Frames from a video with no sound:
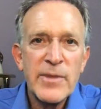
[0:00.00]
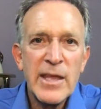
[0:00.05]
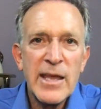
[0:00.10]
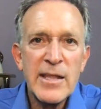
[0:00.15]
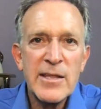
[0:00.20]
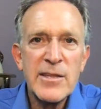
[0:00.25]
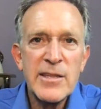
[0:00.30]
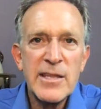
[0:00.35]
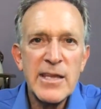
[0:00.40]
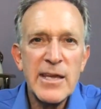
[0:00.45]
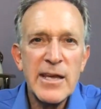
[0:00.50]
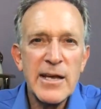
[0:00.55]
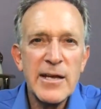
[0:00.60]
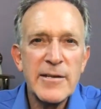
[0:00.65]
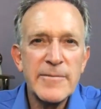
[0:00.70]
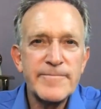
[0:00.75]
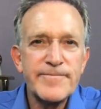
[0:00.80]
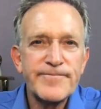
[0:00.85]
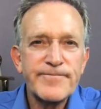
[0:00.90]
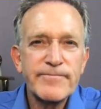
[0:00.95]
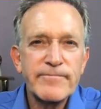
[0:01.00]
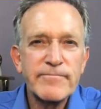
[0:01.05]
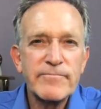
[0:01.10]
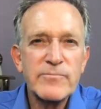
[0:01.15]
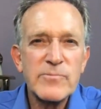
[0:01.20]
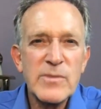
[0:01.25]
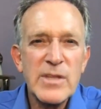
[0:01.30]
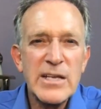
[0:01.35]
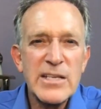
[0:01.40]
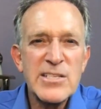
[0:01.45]
at the uh,
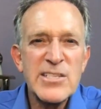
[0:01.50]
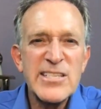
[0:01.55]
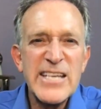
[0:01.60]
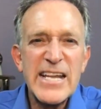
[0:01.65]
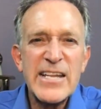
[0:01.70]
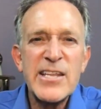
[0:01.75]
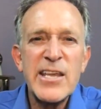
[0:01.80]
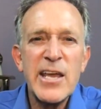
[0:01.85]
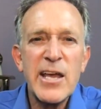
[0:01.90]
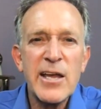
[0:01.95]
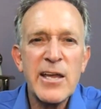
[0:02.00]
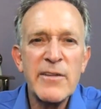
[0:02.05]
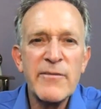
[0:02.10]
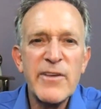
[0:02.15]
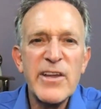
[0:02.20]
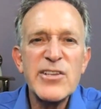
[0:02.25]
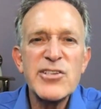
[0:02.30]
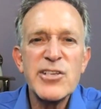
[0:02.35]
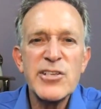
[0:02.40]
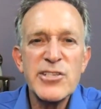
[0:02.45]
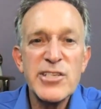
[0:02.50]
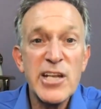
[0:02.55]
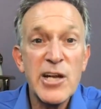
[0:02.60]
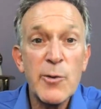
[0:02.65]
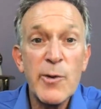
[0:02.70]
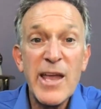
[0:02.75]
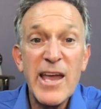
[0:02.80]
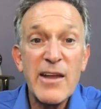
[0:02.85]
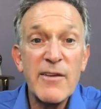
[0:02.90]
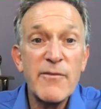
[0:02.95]
Setia Convention
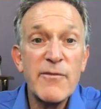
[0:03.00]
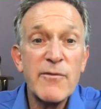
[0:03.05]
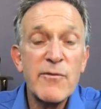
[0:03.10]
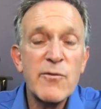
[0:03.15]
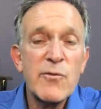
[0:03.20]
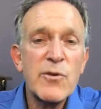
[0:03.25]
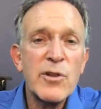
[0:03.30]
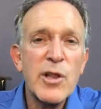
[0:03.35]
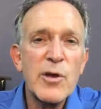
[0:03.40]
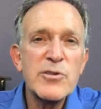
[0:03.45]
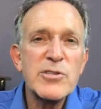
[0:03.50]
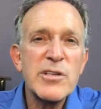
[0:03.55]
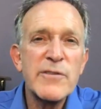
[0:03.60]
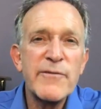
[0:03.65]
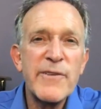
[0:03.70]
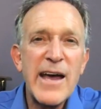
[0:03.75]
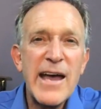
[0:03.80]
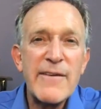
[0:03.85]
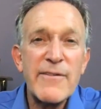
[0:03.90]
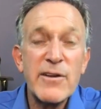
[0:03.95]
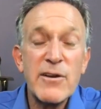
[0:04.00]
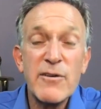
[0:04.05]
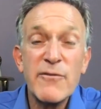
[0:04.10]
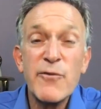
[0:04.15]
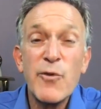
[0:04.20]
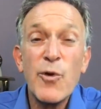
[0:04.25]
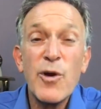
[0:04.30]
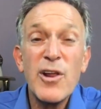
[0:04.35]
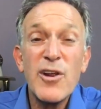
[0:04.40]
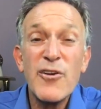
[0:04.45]
Center. We had close to 500,
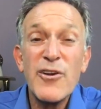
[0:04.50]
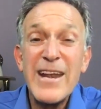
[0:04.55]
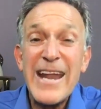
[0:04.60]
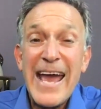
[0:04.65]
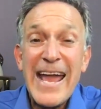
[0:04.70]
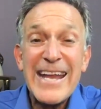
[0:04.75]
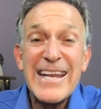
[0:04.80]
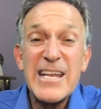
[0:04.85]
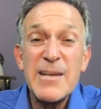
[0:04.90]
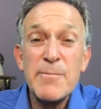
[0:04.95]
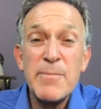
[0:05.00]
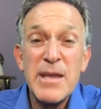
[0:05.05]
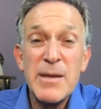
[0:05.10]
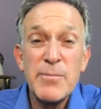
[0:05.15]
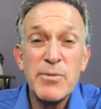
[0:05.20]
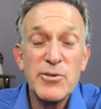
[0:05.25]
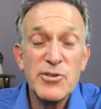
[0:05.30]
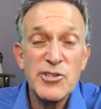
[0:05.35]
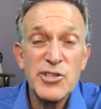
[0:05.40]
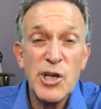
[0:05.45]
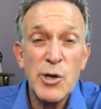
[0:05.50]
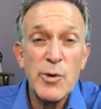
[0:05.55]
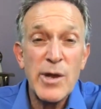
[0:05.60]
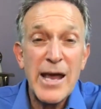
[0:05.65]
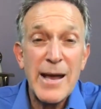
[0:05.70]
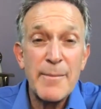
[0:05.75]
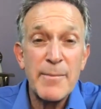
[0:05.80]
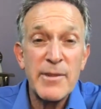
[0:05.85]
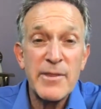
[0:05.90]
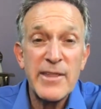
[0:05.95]
490 people showed
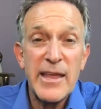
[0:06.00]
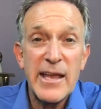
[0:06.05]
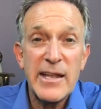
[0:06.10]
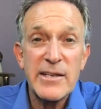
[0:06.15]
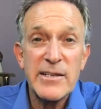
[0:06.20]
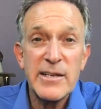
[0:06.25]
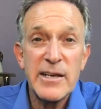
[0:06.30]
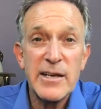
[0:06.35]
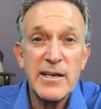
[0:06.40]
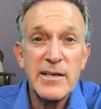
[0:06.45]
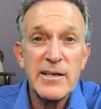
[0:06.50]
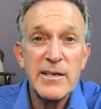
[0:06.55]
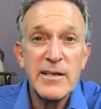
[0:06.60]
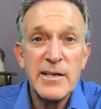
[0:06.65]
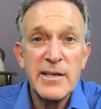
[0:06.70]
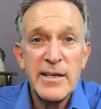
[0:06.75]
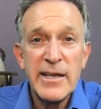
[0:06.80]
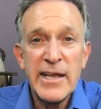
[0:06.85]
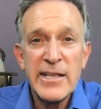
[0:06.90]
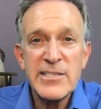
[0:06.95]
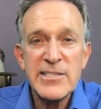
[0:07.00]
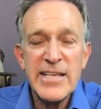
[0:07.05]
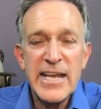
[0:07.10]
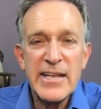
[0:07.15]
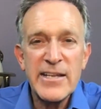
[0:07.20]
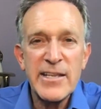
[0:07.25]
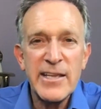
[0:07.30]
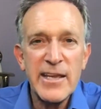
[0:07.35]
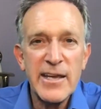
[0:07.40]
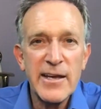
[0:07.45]
up at that uh, at
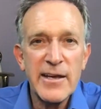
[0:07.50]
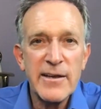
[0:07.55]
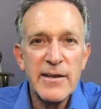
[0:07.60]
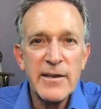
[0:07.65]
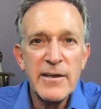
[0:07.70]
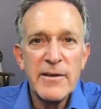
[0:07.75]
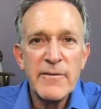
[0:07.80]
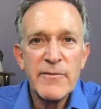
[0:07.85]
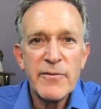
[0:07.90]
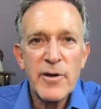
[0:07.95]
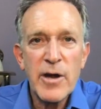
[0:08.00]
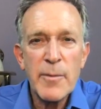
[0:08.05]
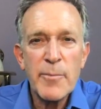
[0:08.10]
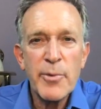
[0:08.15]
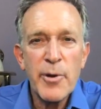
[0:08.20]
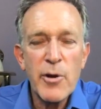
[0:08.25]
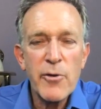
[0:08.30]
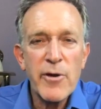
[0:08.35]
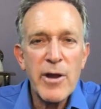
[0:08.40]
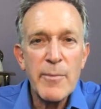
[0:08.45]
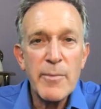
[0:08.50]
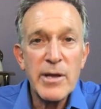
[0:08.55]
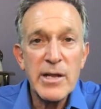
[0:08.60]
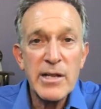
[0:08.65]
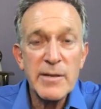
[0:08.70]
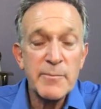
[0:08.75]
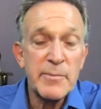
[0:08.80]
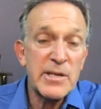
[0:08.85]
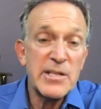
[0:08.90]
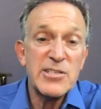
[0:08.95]
Setia for our program.
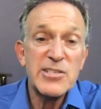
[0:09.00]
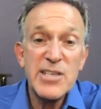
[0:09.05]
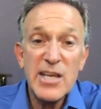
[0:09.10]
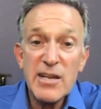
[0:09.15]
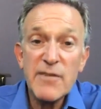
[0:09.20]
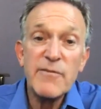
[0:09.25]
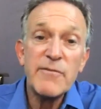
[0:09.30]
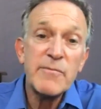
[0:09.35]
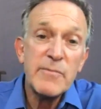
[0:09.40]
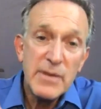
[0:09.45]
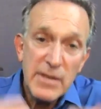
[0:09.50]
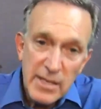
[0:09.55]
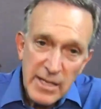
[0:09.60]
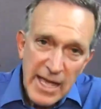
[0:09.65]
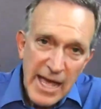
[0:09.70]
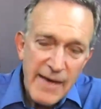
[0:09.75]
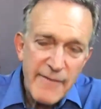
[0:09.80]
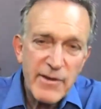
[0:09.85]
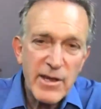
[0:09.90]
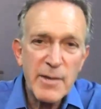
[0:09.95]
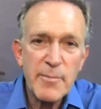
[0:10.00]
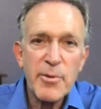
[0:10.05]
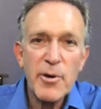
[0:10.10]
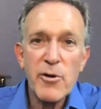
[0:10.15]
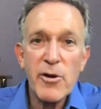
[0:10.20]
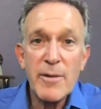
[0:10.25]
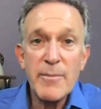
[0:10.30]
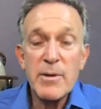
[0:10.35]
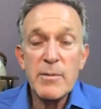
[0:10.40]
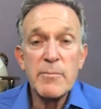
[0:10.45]
But but instead of having a
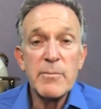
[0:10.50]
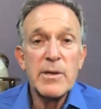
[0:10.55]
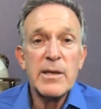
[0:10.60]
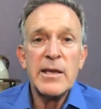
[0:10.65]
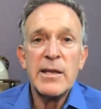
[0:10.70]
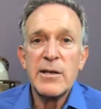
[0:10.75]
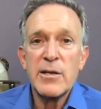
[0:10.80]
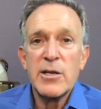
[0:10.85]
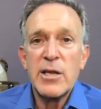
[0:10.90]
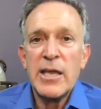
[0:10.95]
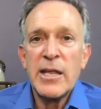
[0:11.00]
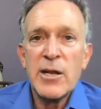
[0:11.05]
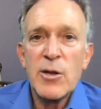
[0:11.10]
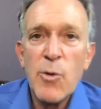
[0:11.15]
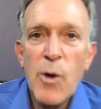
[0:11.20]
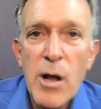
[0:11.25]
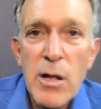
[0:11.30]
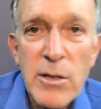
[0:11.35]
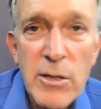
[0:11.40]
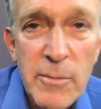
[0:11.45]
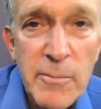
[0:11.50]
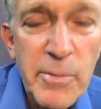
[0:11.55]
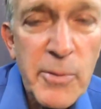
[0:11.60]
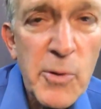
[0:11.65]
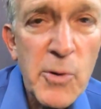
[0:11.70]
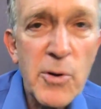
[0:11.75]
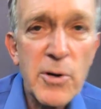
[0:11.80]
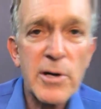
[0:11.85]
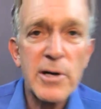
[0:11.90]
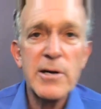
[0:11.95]
program in, in, in Kuala
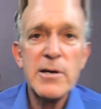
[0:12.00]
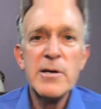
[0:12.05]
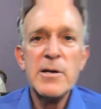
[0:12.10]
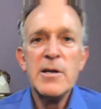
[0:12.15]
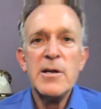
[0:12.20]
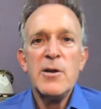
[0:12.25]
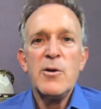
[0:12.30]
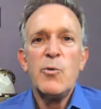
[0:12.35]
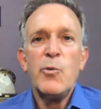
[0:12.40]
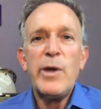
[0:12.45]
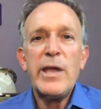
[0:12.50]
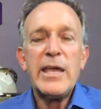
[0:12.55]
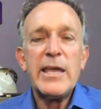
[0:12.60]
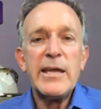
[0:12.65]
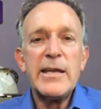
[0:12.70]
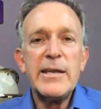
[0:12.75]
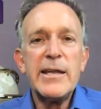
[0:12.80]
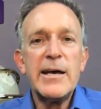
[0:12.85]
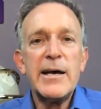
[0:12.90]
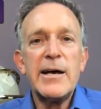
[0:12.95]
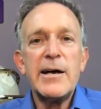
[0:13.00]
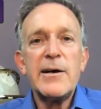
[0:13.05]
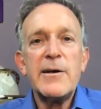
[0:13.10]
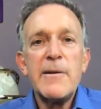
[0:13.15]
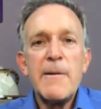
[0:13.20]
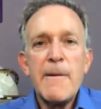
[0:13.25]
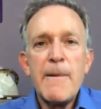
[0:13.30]
Lumpur, we can uh,